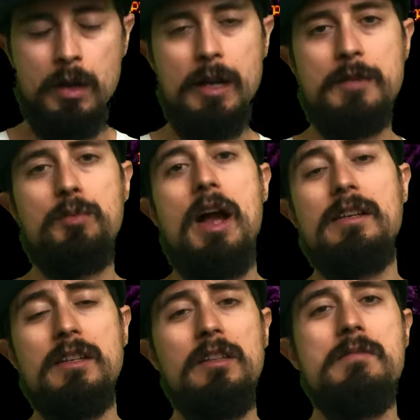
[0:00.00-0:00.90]
It's
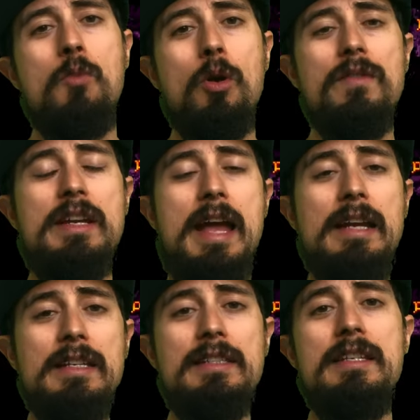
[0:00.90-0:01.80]
practically more of an
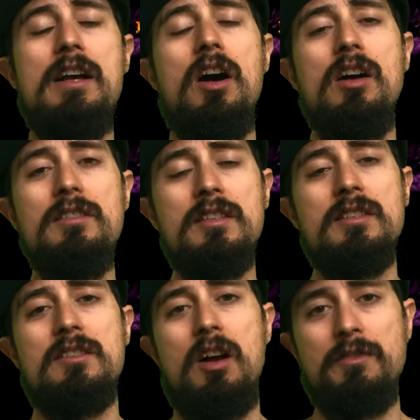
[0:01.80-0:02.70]
NEC Hudson
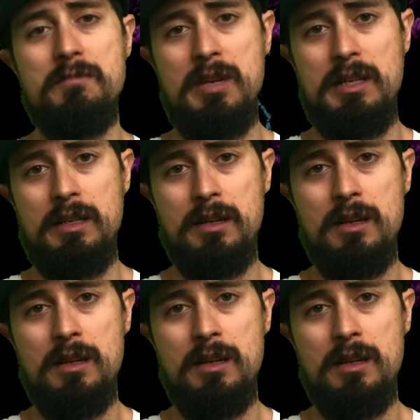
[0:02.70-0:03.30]
Soft Mini,